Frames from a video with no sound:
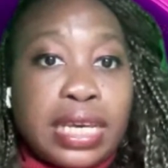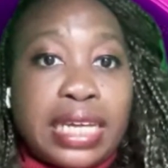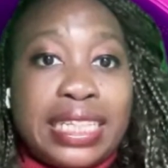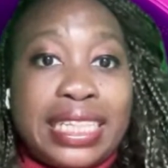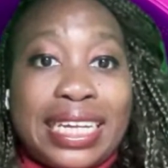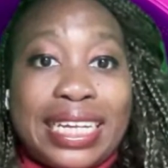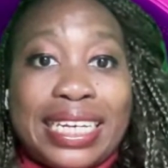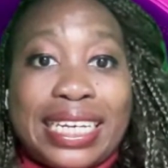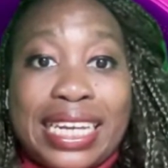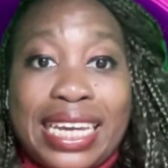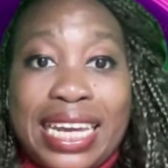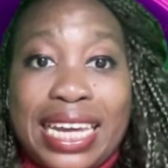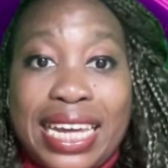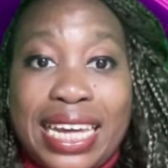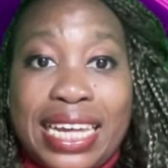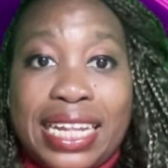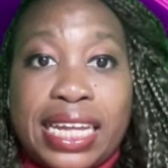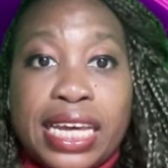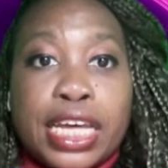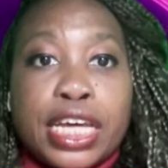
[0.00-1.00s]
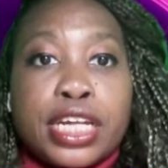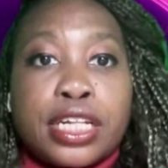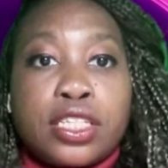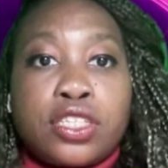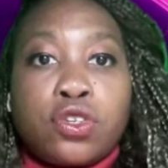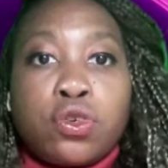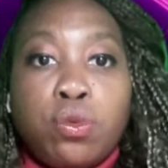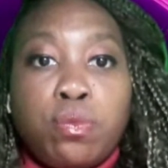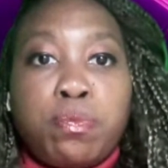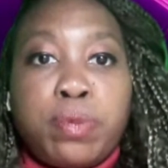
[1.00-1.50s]
the need
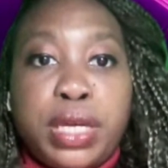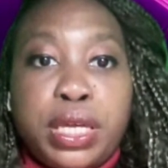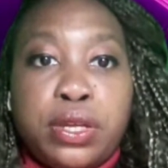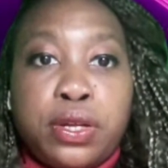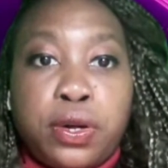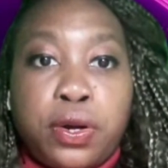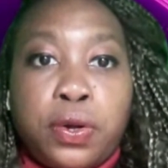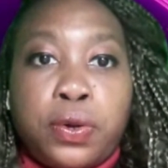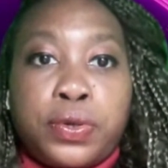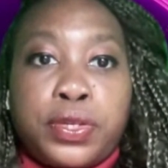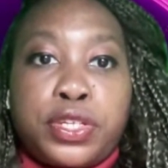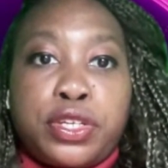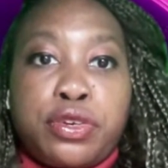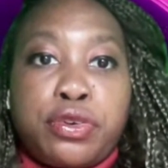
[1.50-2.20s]
to build,